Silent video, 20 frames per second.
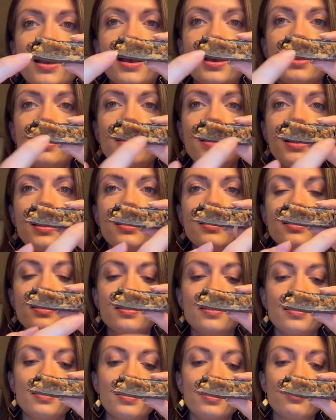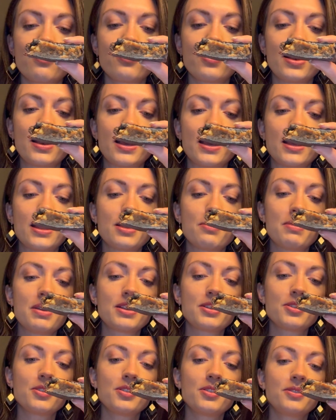and then the filling in the
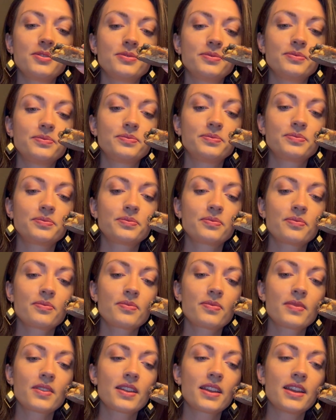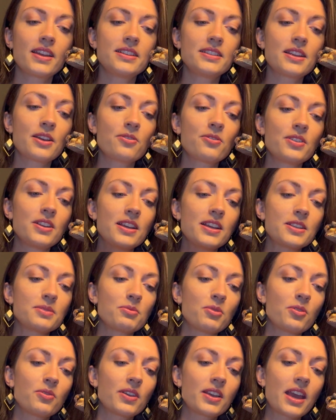middle. It definitely is
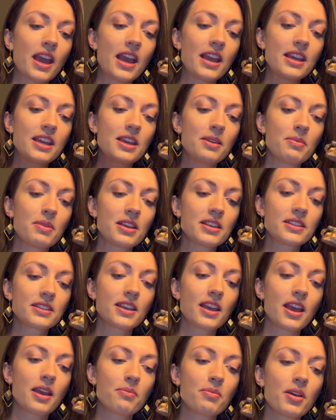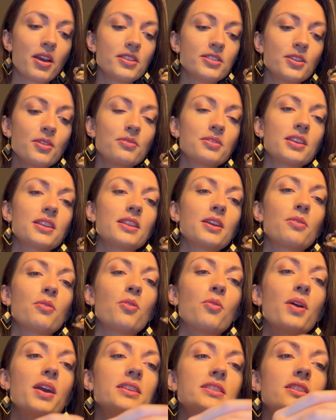more of a cakey biscuit, but I don't think they're
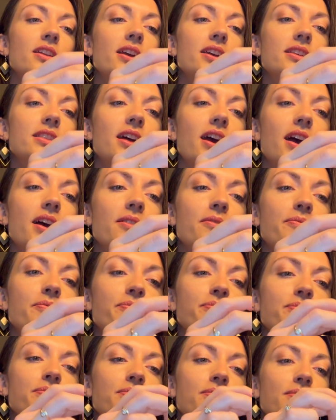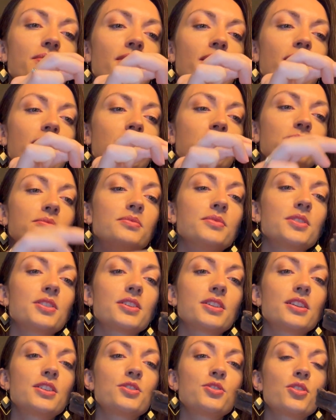always like that. I'm just
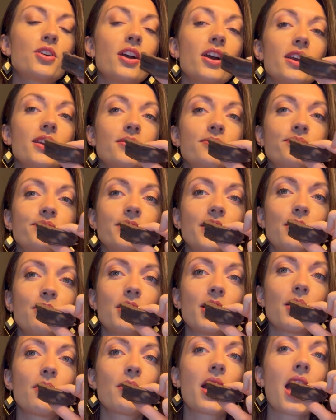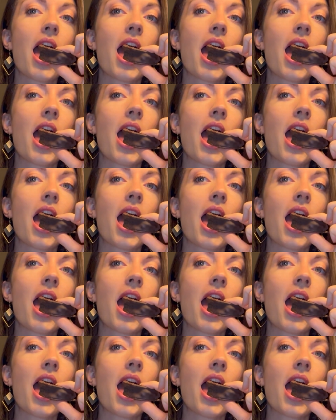gonna try. Here we go.